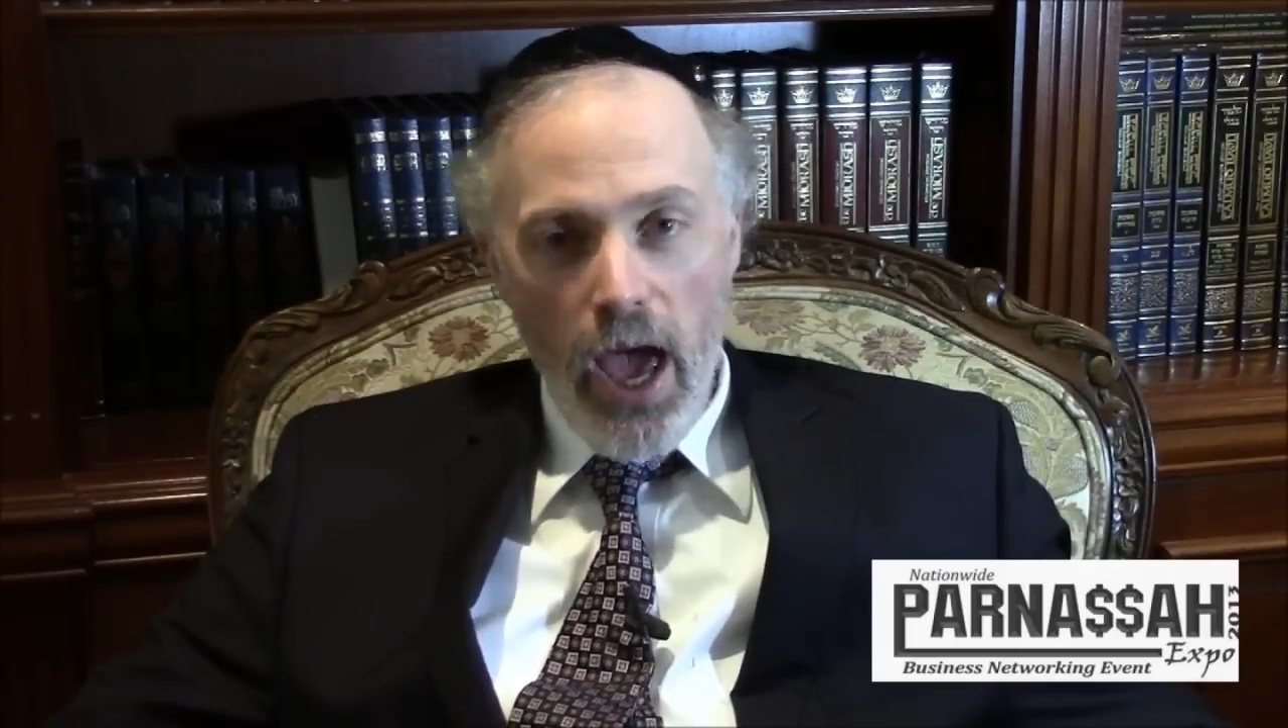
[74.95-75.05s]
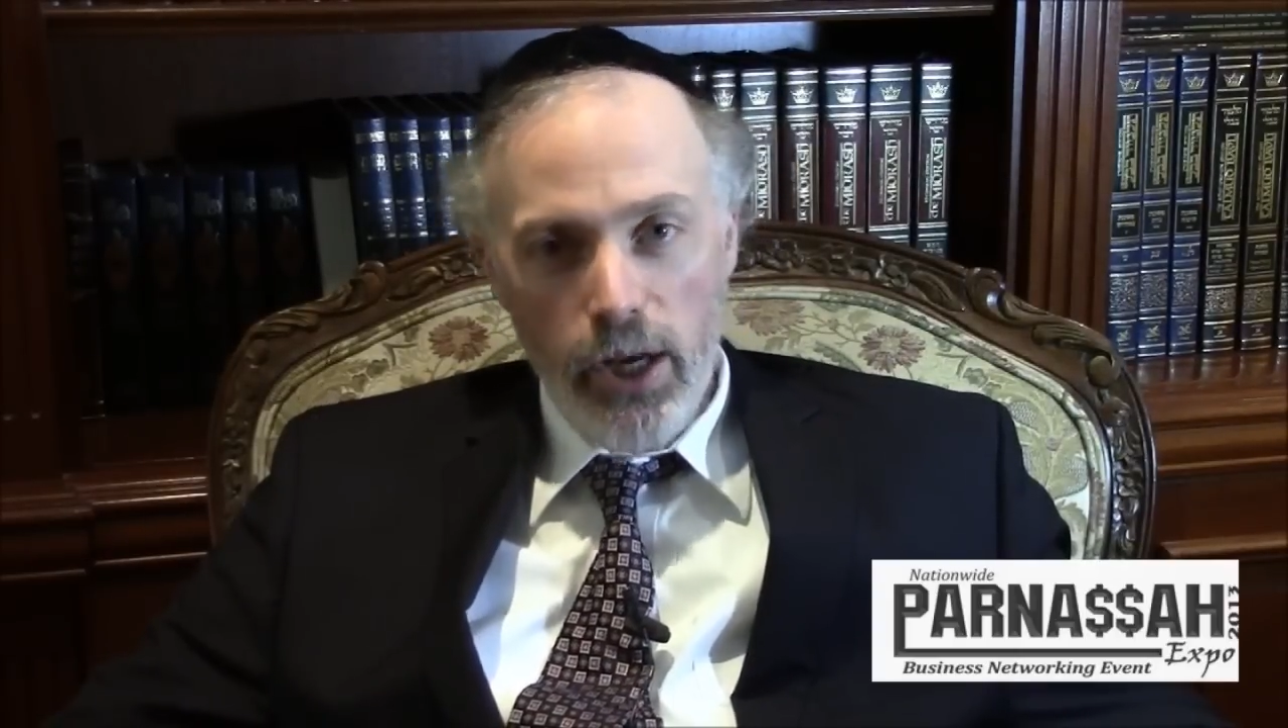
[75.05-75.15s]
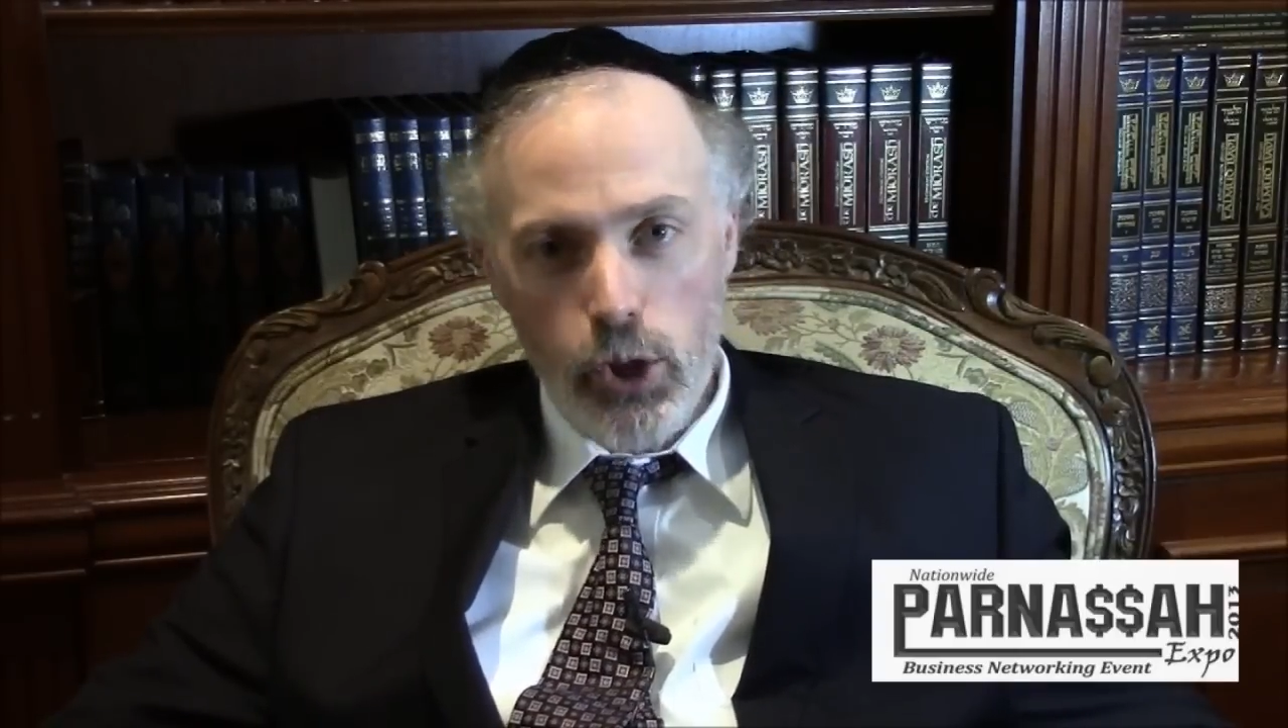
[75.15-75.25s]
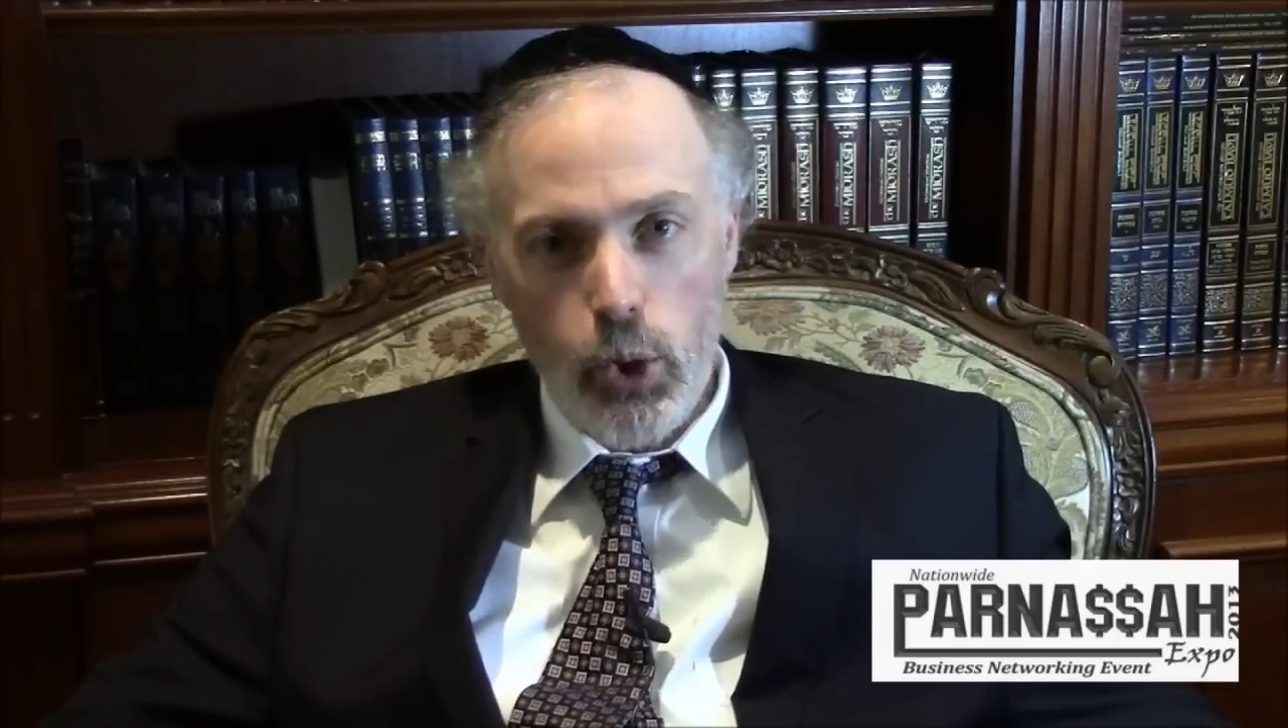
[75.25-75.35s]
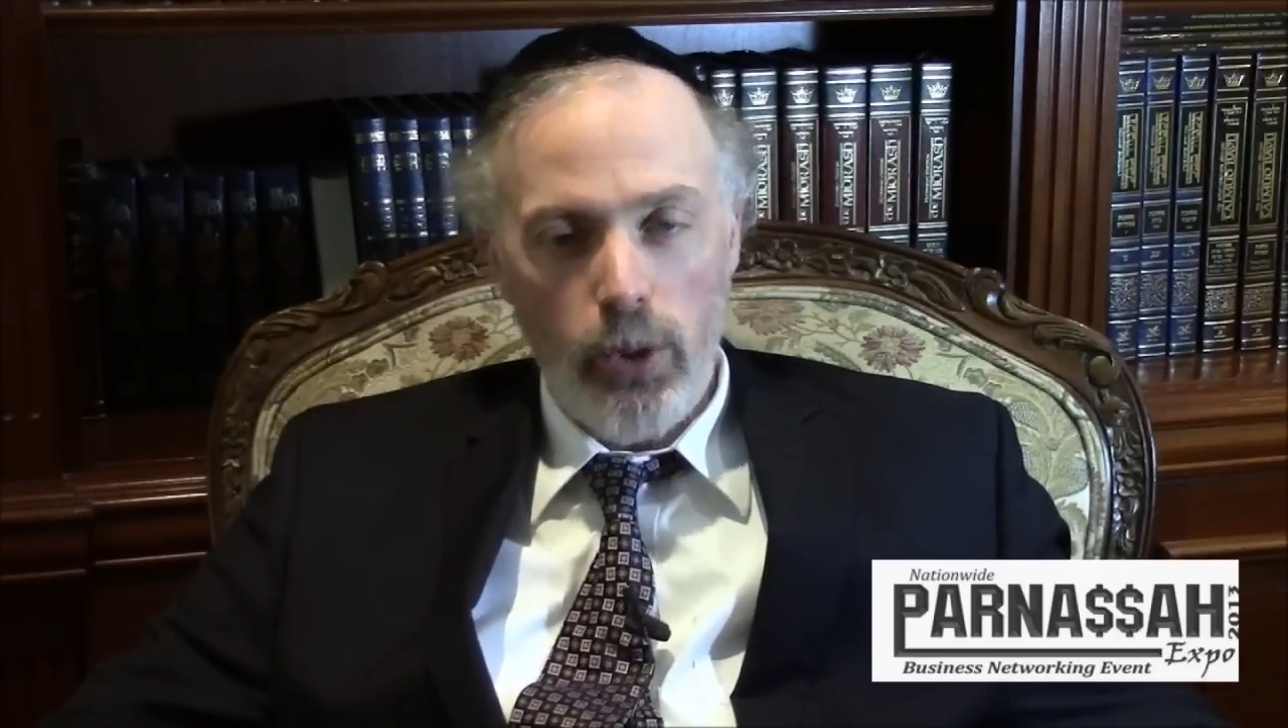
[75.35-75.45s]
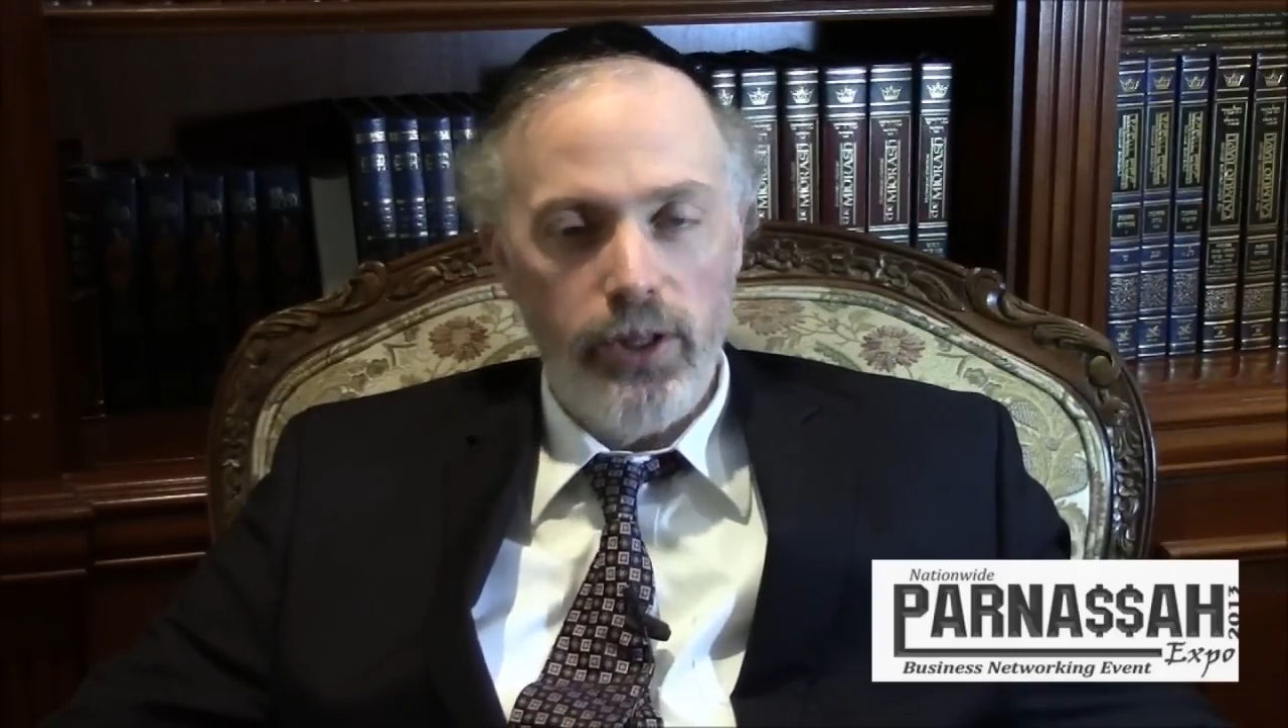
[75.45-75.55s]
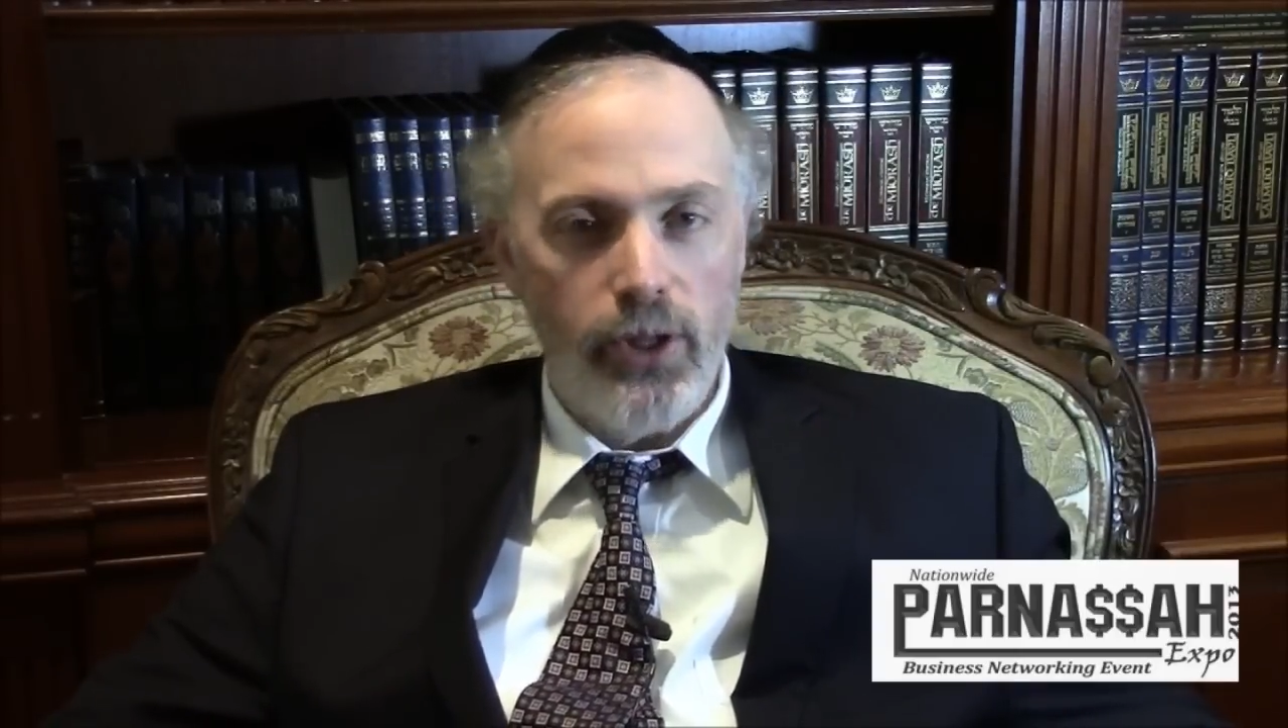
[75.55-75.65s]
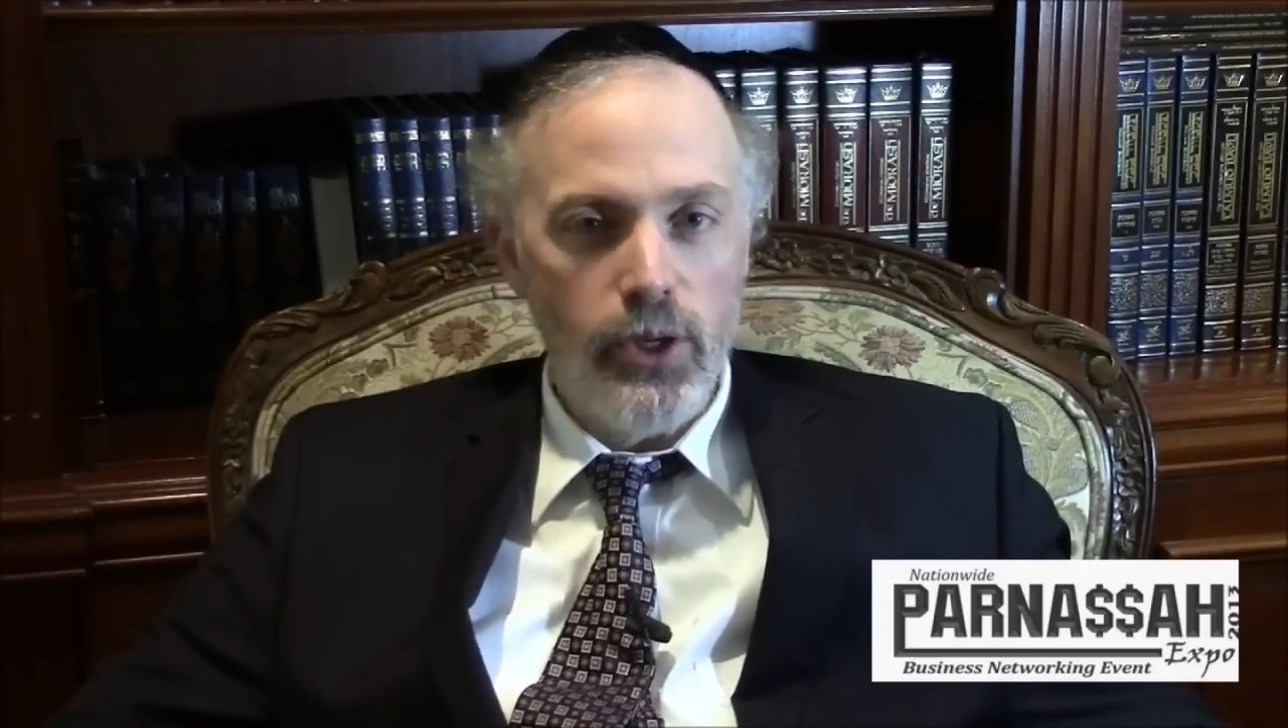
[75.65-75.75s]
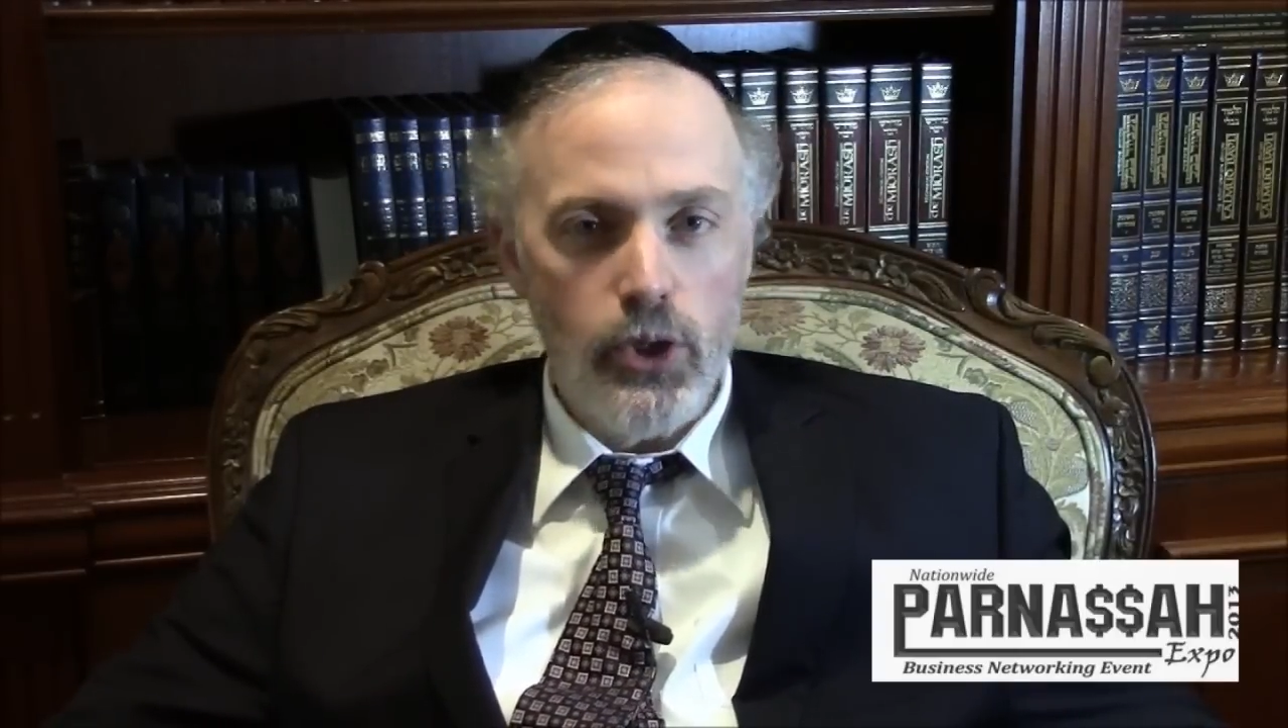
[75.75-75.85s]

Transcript: and ensure that they